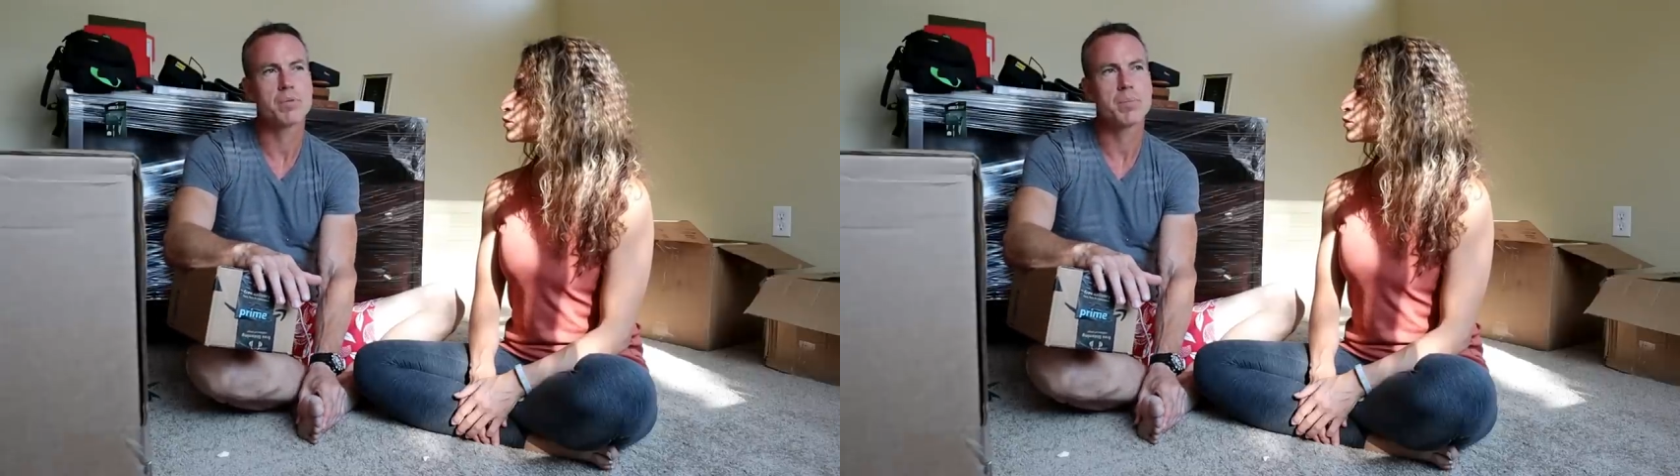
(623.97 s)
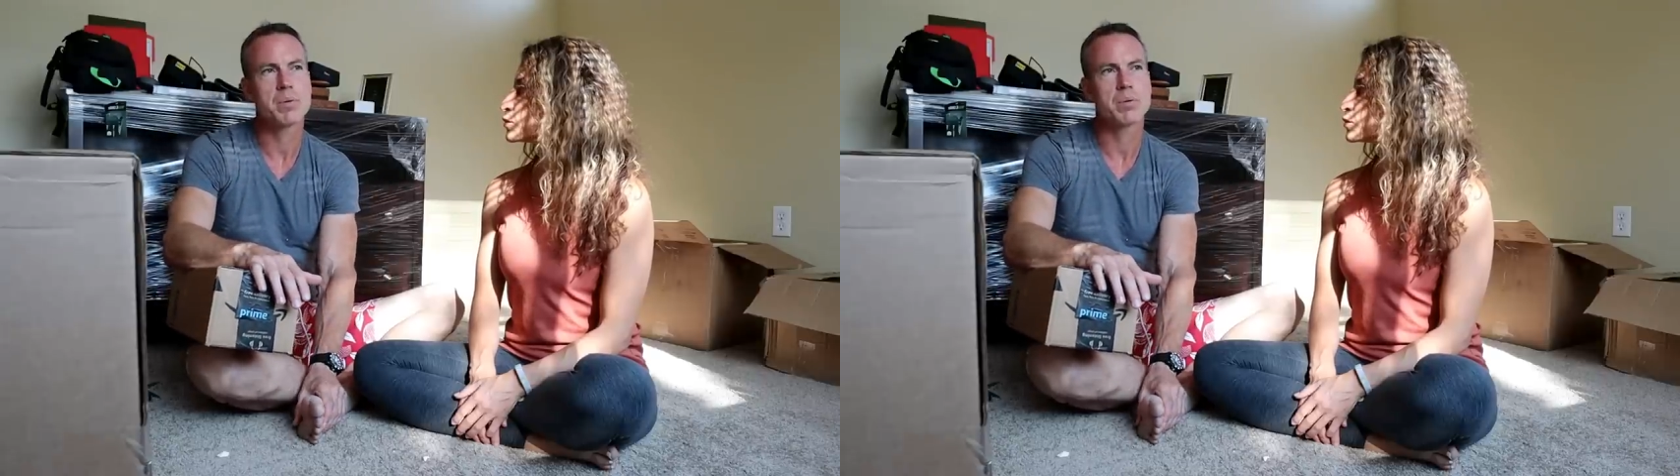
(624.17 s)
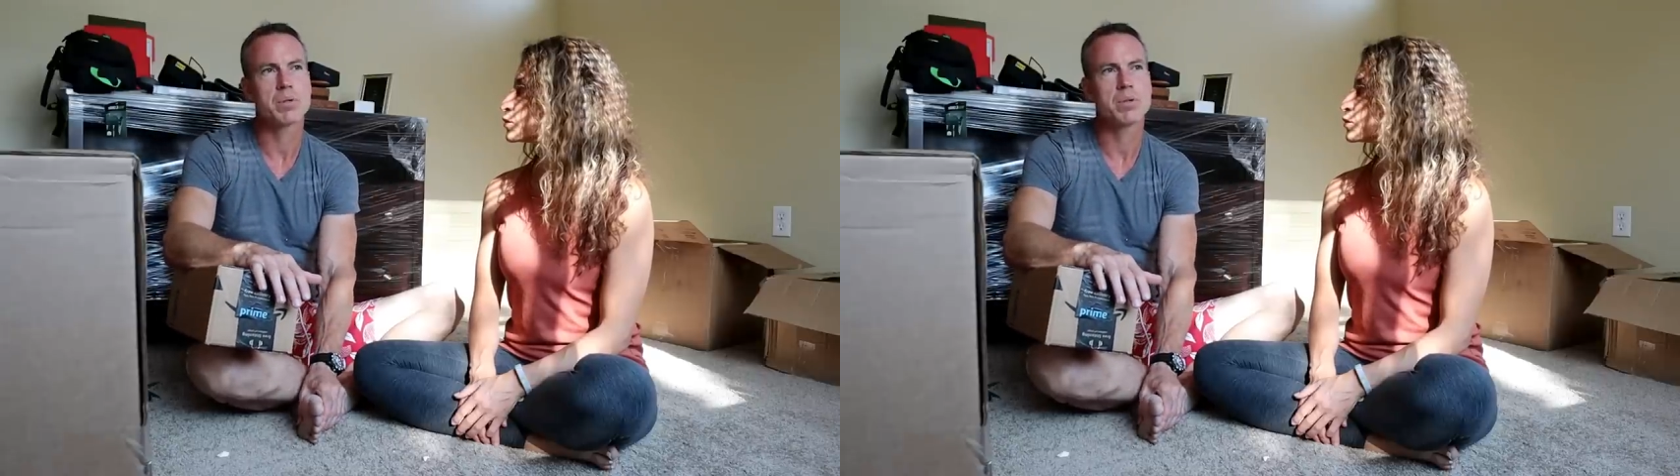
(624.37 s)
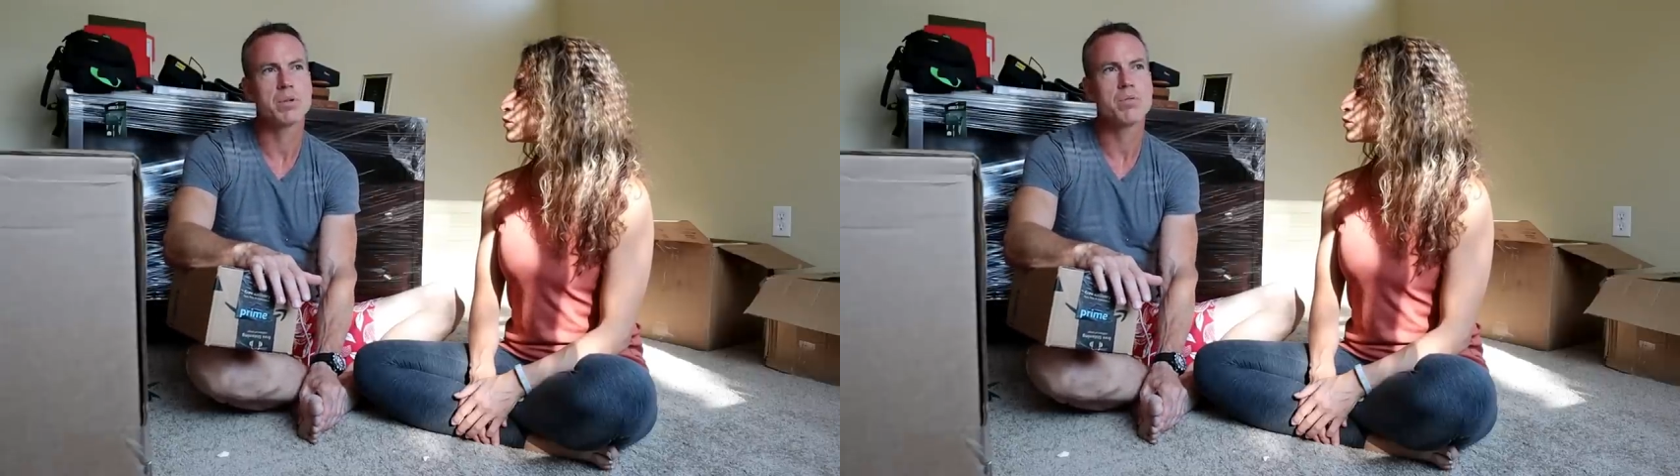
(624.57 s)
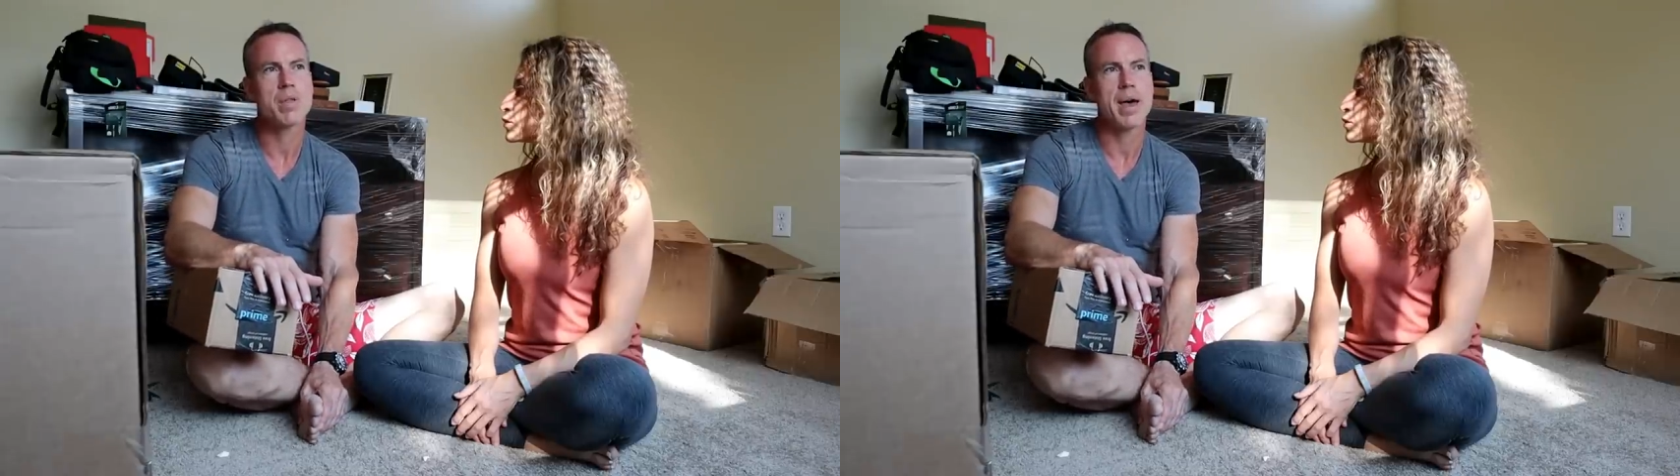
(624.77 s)
for people to
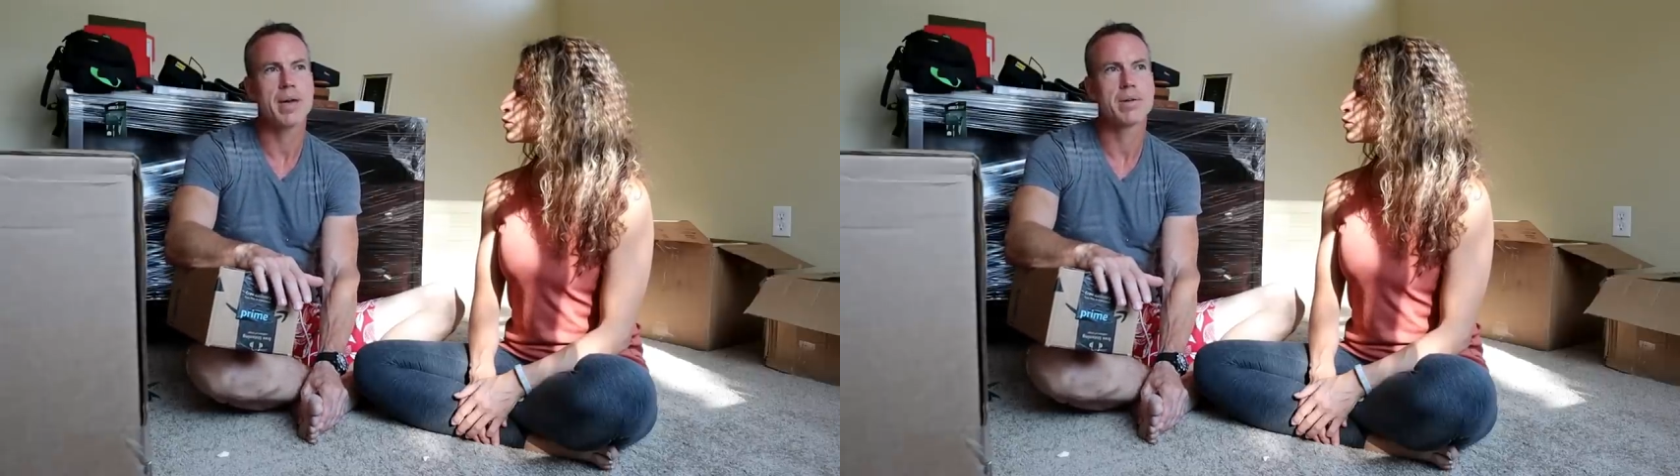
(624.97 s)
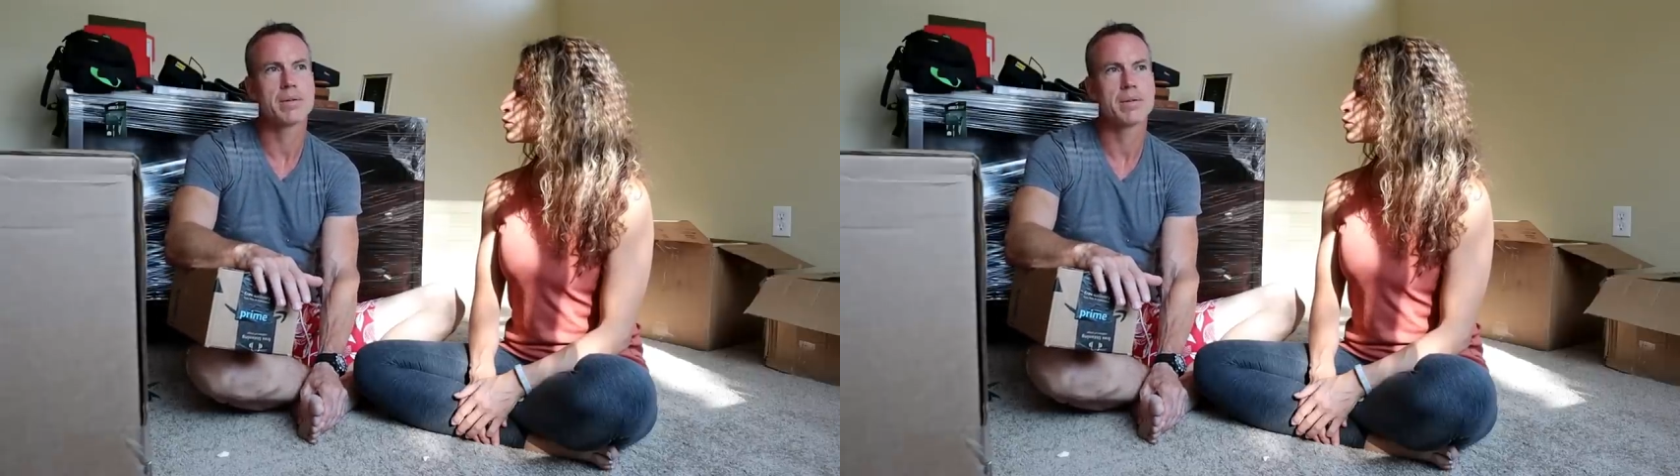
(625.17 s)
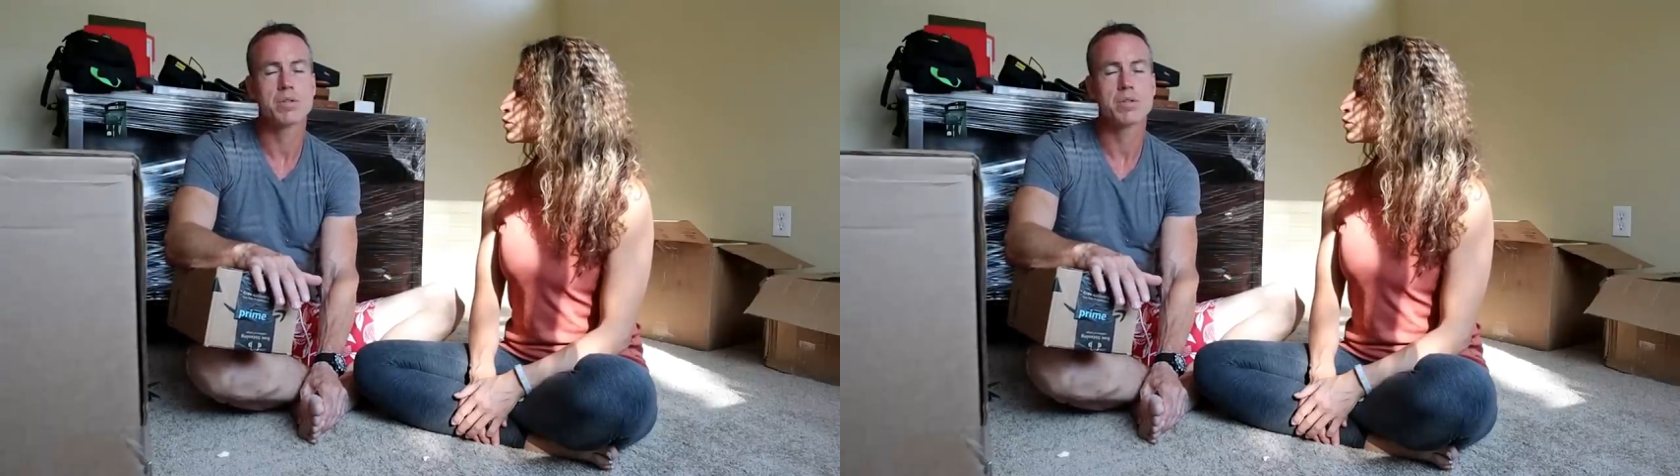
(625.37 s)
do that,